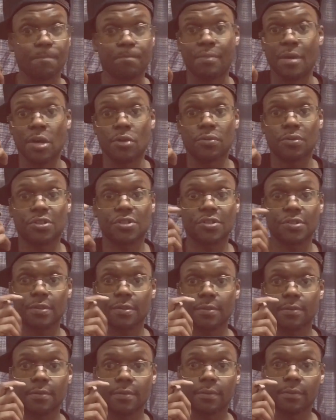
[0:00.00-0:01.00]
Belts,
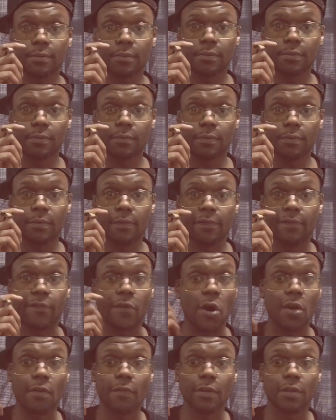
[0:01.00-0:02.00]

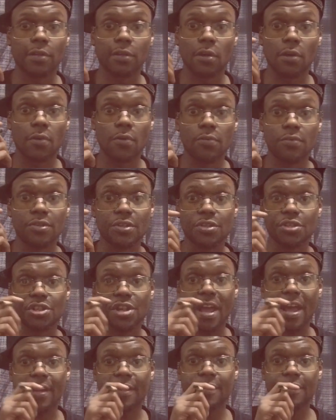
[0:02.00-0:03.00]
foreign clothes, and
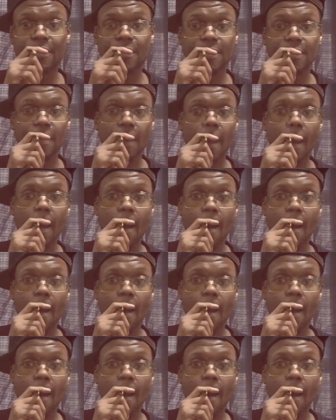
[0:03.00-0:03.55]
jackets.